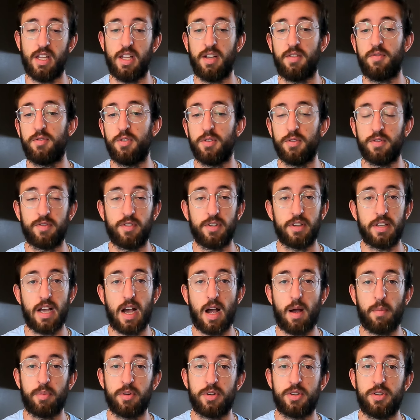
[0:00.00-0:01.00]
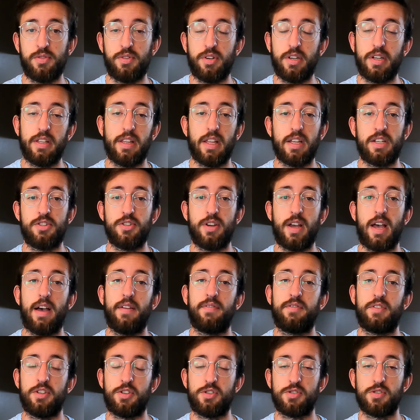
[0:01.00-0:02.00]
thankful for the opportunity that you
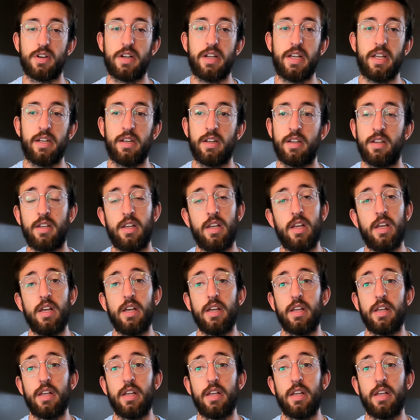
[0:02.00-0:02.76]
have to train